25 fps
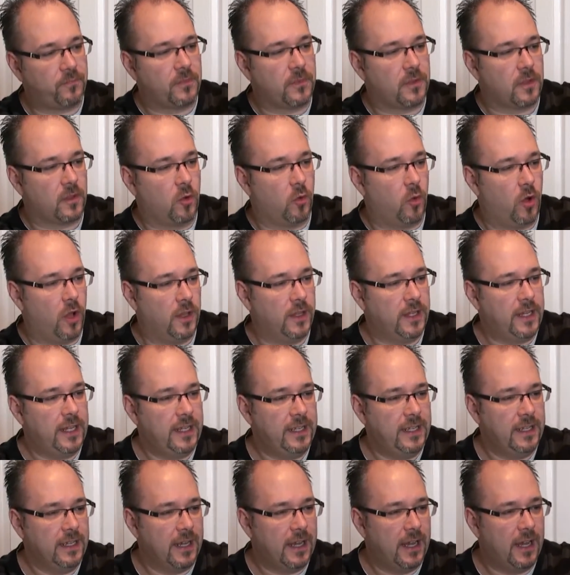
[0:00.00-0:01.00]

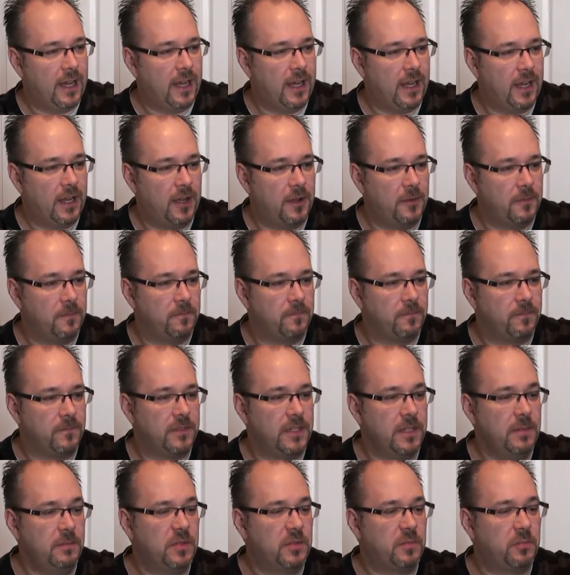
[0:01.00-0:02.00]
Quality
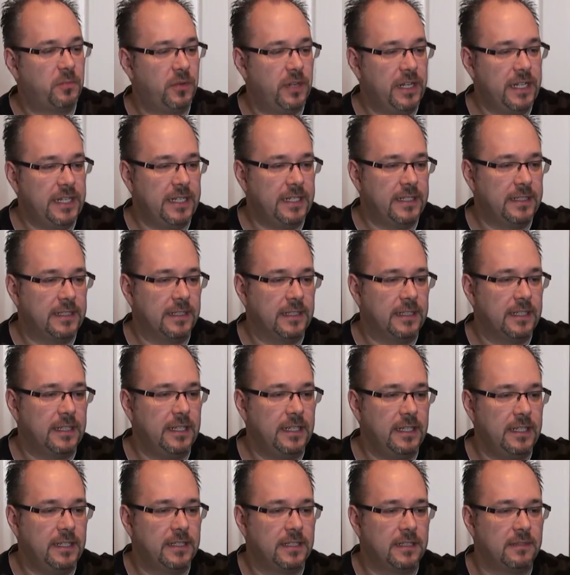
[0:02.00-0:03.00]
seems pretty decent.
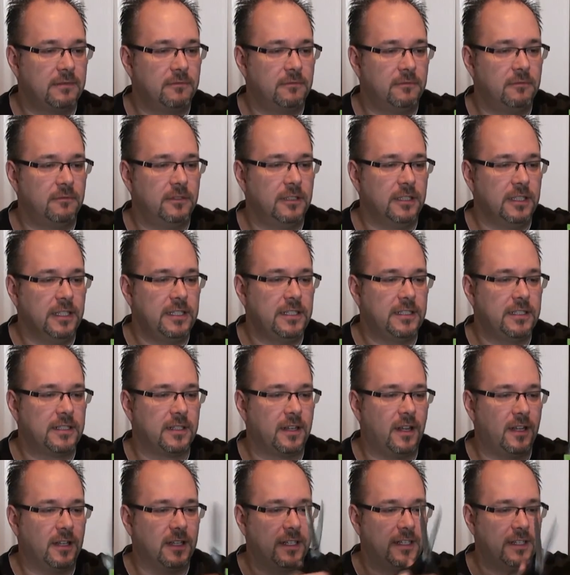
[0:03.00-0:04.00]
He's really
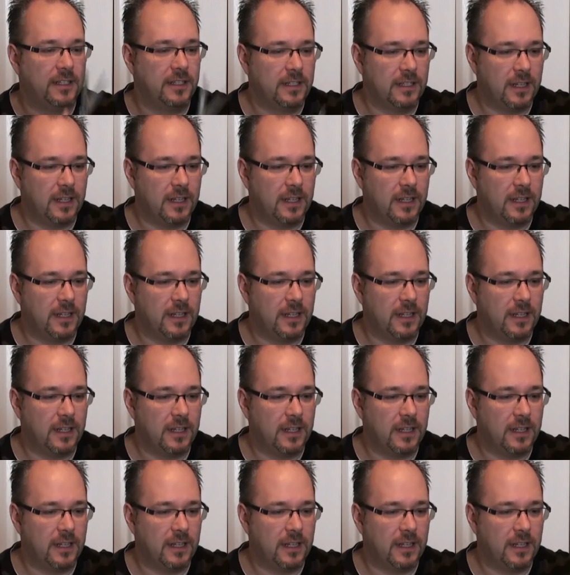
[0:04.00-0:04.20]
solid.